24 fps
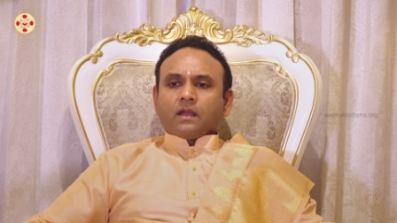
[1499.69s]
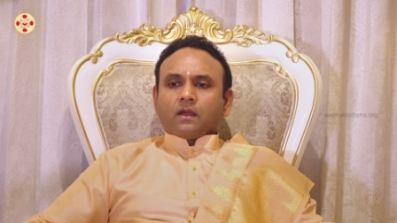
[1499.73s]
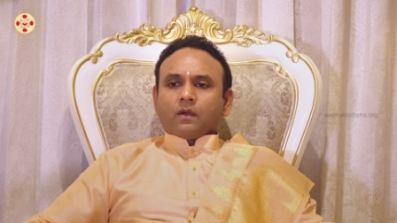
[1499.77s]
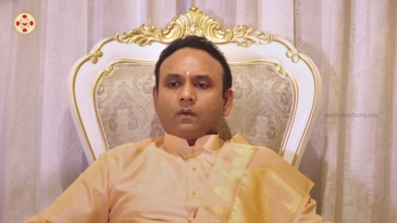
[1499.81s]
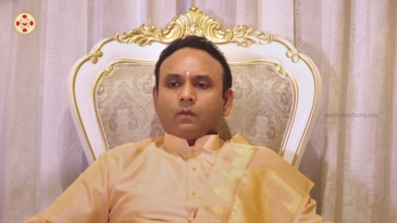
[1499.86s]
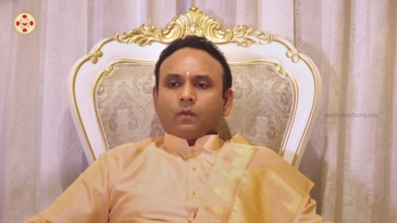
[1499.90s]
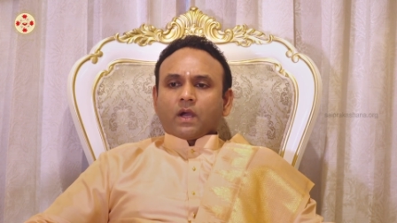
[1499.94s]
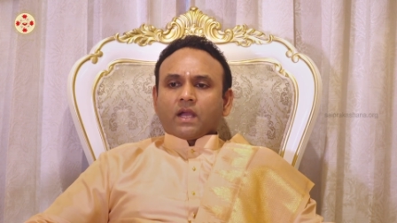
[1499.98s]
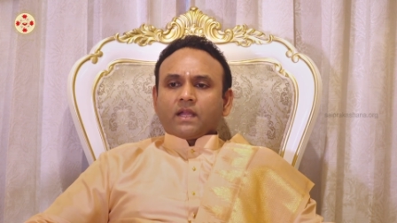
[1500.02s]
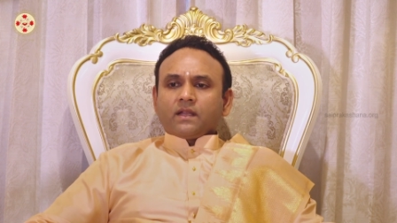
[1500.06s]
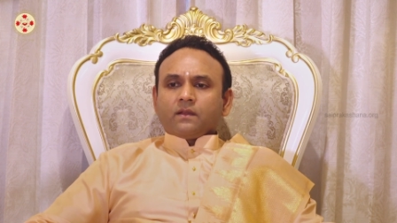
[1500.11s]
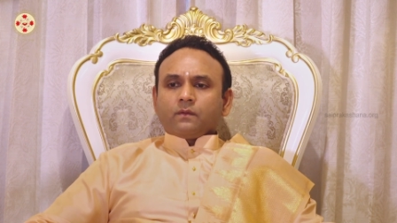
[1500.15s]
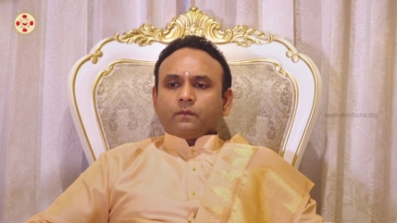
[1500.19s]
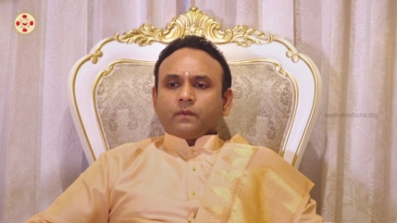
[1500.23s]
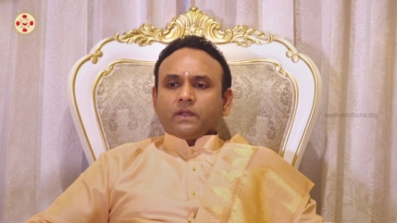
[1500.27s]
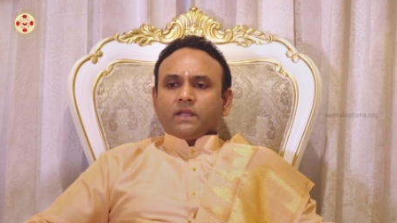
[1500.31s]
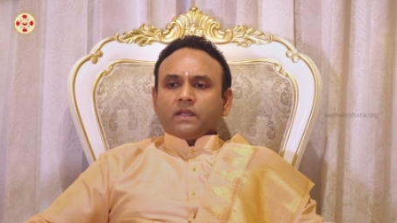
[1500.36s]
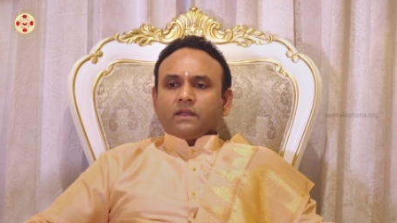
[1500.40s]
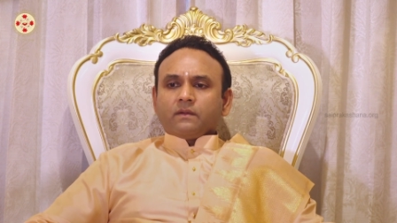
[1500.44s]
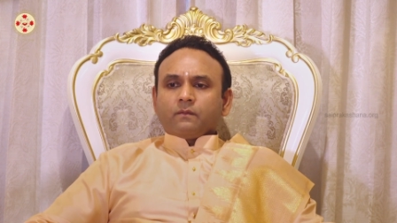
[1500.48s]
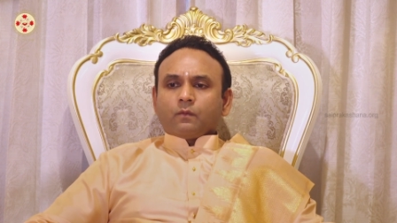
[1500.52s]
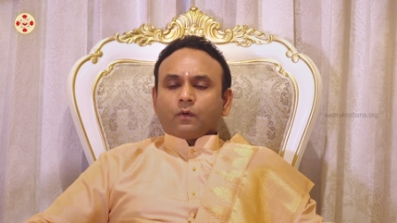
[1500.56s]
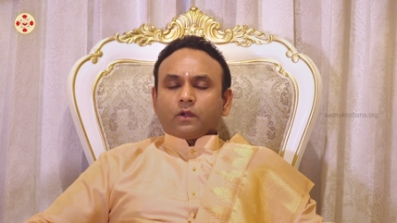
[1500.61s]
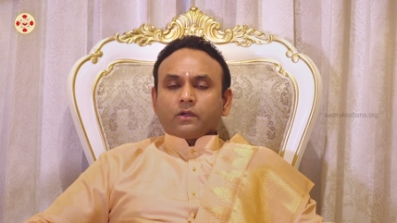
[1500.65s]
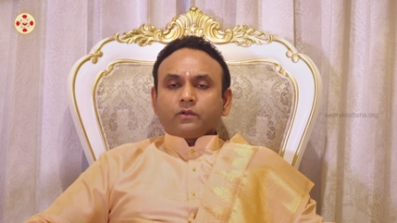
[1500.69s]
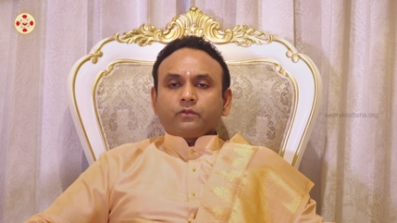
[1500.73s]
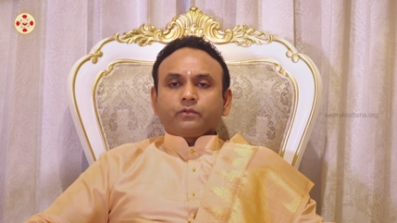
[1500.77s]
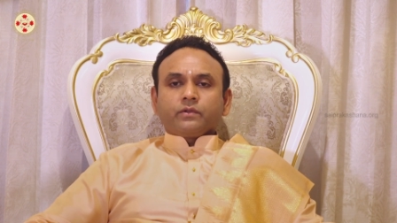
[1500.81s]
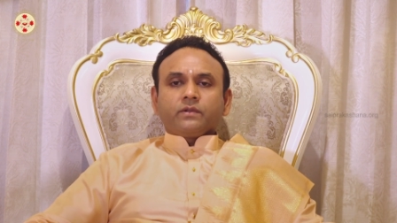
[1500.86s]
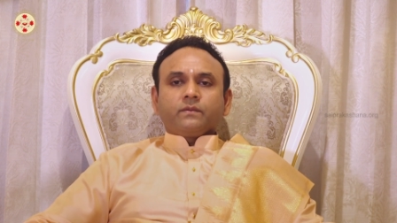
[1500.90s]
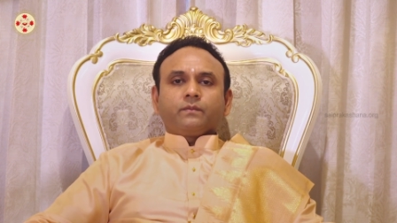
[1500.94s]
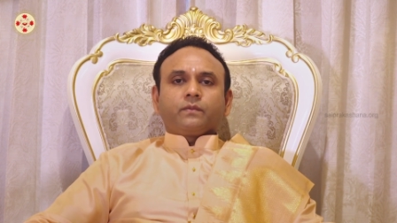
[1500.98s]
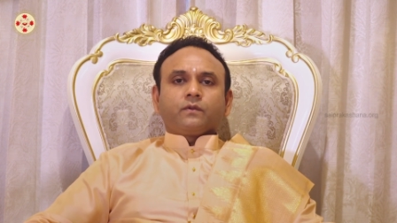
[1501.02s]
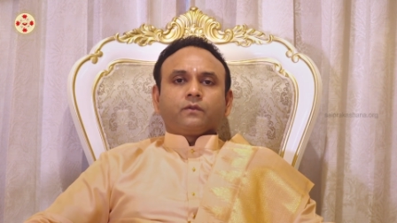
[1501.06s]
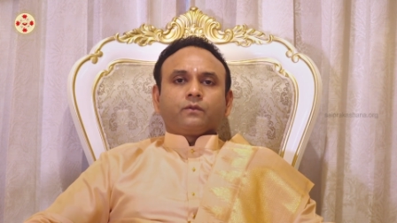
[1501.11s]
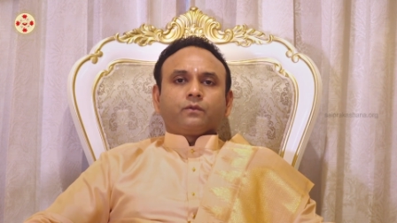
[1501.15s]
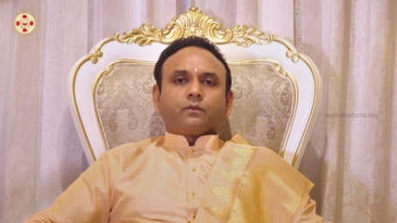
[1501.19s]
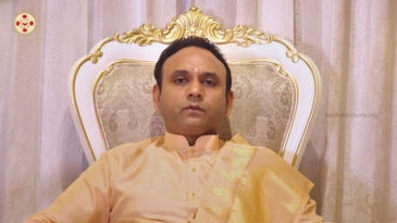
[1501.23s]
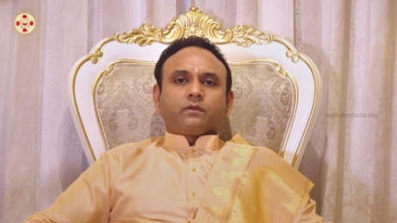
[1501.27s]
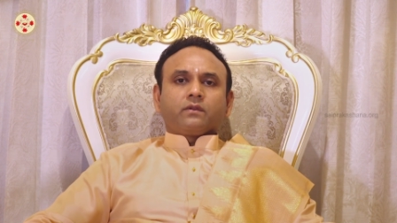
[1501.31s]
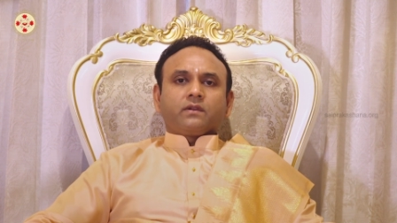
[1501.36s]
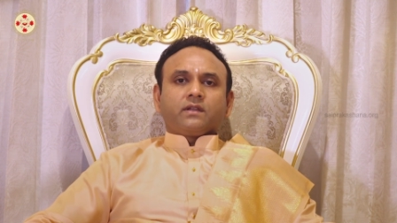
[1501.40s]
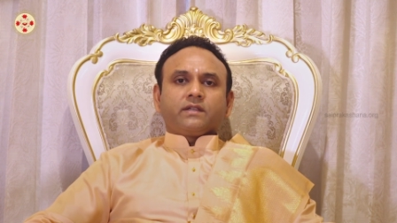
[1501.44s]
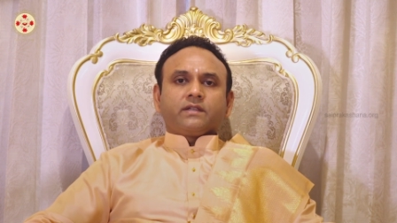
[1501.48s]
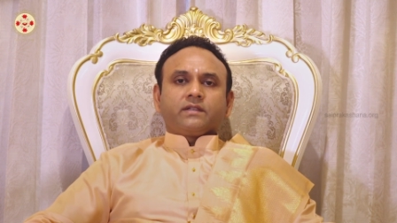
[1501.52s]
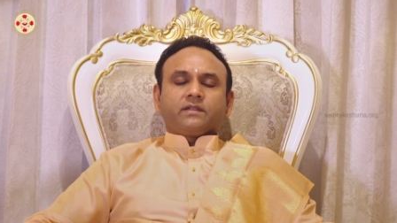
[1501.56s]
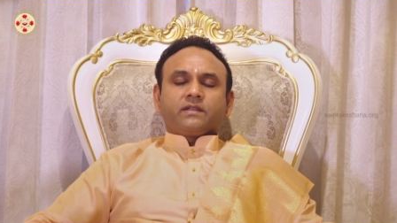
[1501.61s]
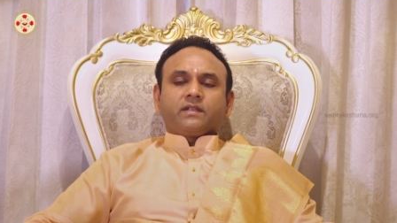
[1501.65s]
while we want to improve
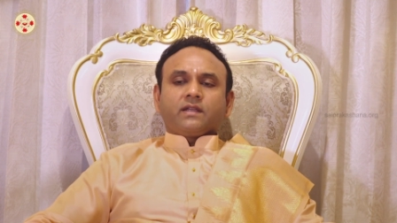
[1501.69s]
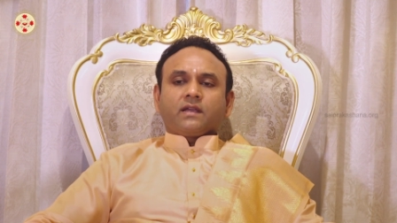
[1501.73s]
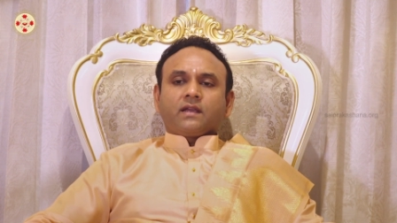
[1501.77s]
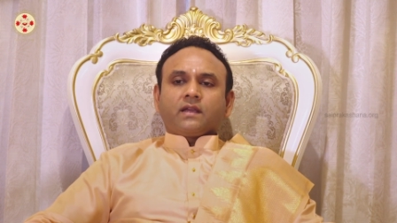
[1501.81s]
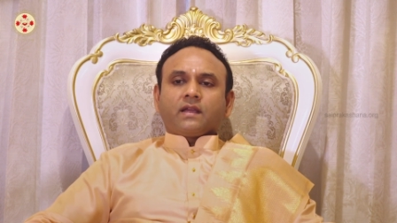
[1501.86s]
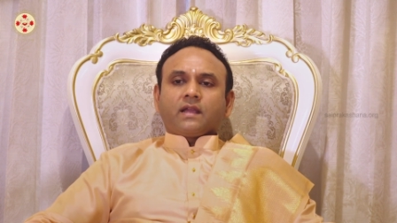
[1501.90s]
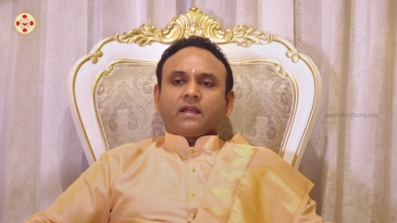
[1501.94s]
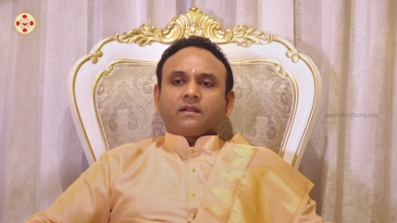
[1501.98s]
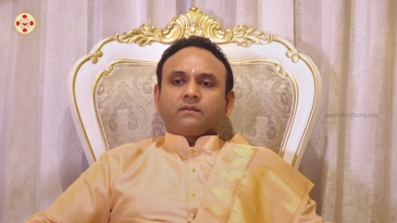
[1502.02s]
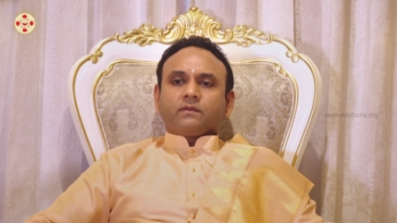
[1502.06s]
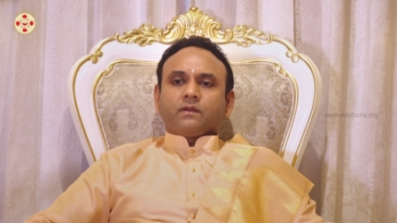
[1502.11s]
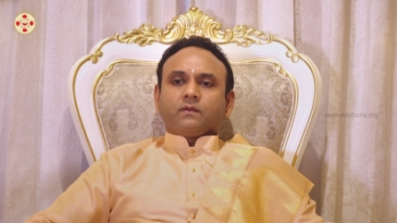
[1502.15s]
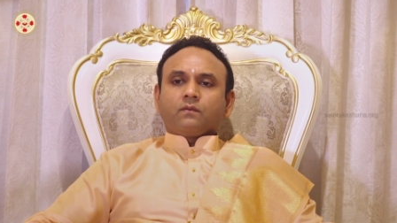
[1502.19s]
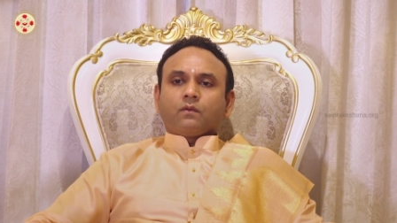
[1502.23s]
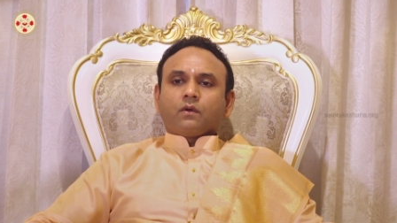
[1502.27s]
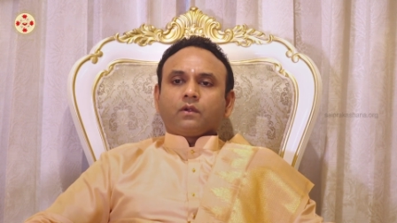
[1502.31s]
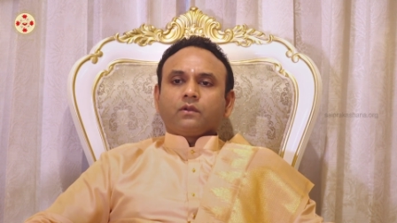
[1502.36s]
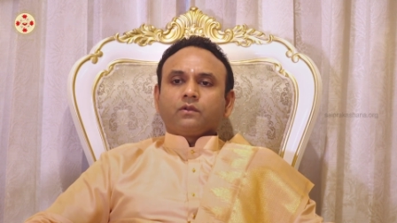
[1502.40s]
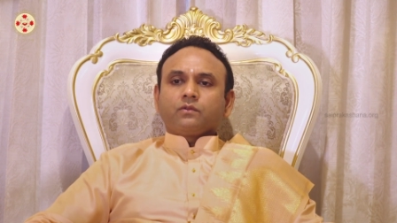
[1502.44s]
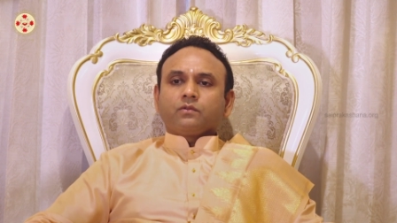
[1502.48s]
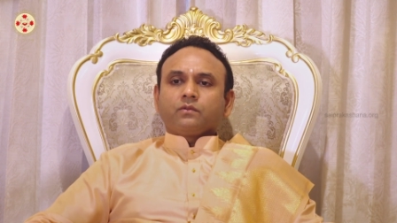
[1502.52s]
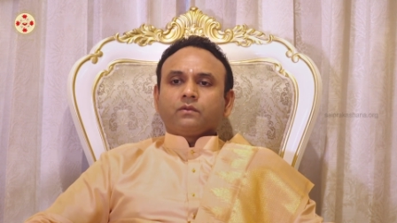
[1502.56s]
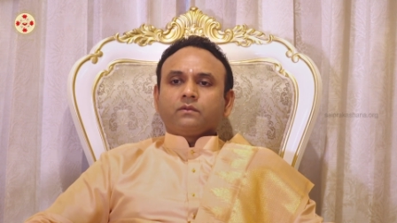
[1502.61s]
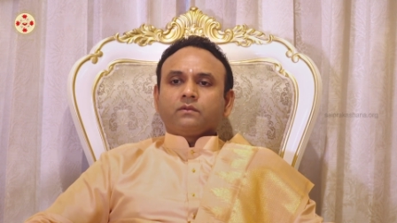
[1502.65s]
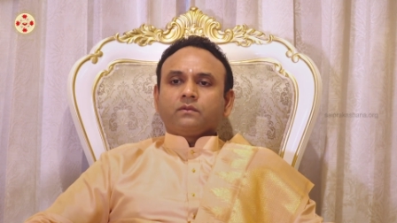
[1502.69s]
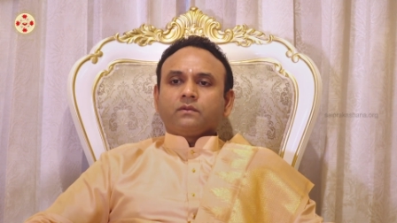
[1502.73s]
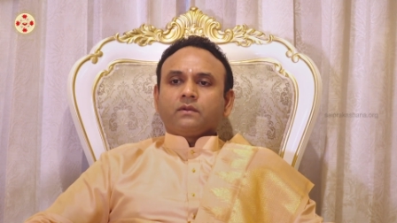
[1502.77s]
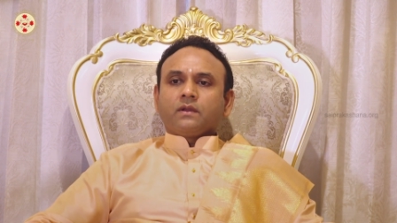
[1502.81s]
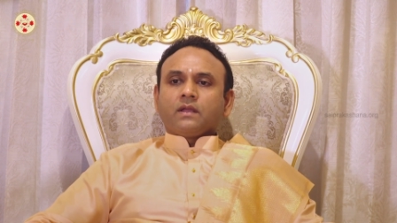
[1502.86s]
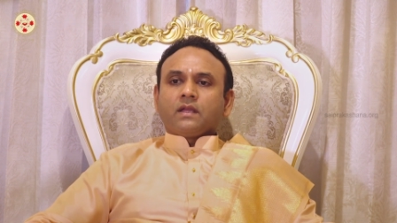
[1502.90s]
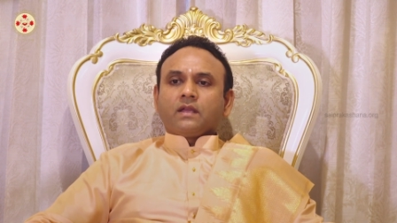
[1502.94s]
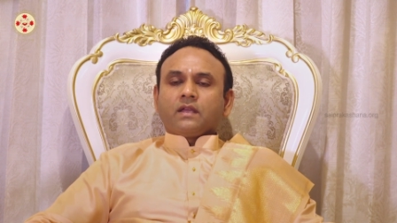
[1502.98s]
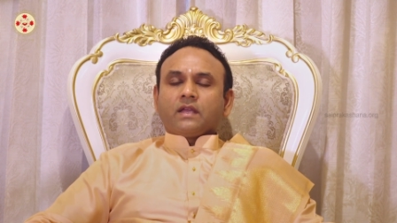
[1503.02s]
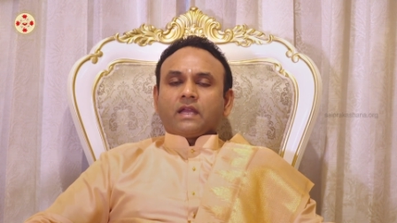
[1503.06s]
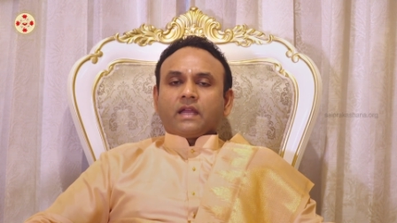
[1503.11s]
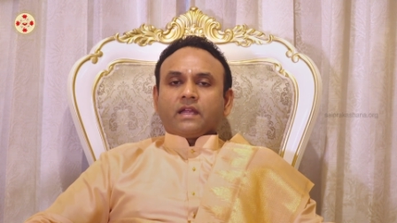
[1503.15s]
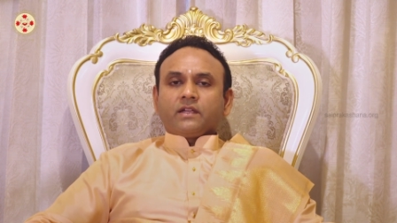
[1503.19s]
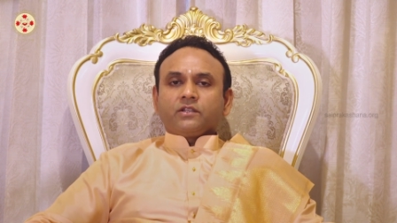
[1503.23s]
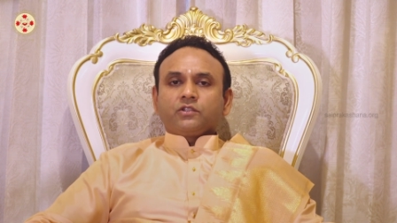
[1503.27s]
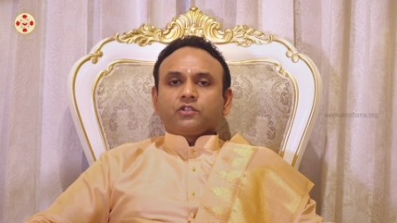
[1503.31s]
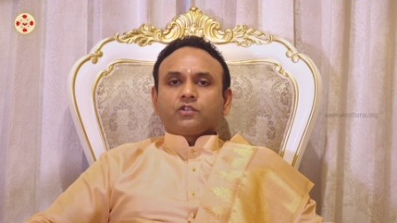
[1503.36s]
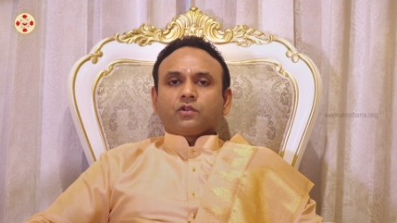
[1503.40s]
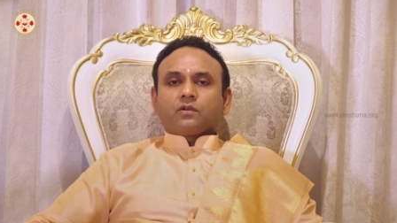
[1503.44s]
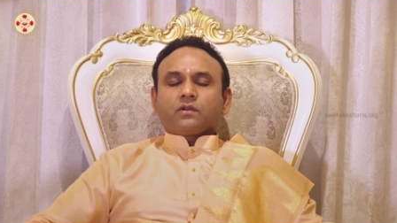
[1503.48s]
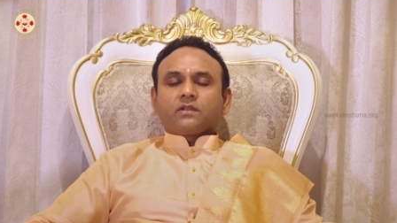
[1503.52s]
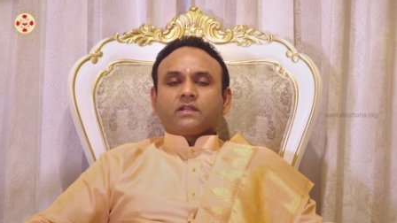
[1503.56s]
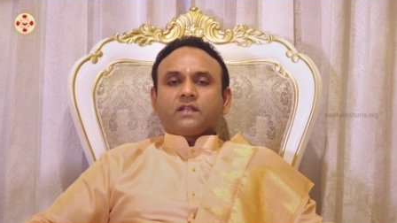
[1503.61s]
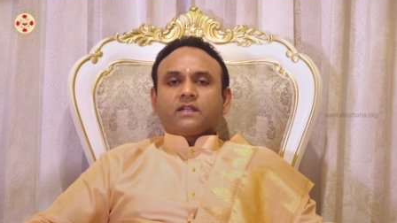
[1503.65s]
rural India and we want to
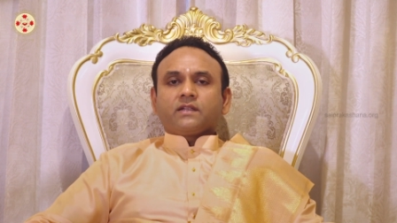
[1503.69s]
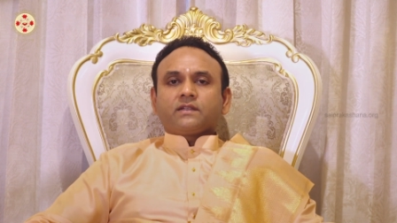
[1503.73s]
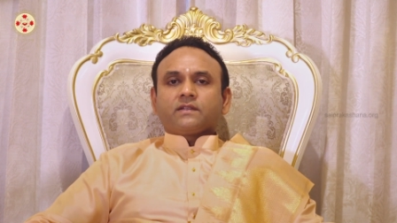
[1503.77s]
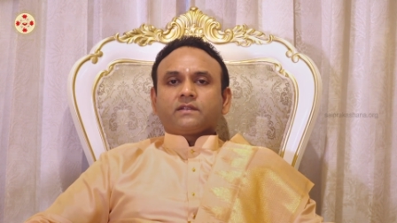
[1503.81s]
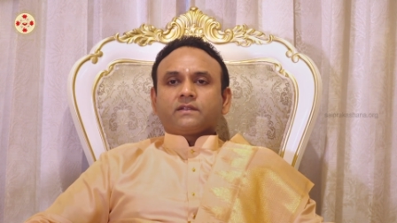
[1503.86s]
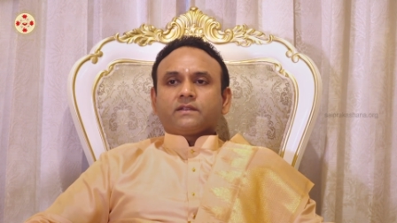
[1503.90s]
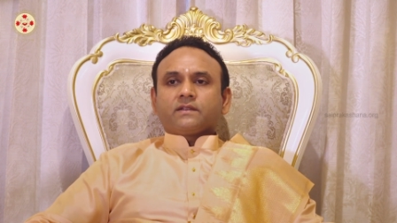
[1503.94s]
ensure that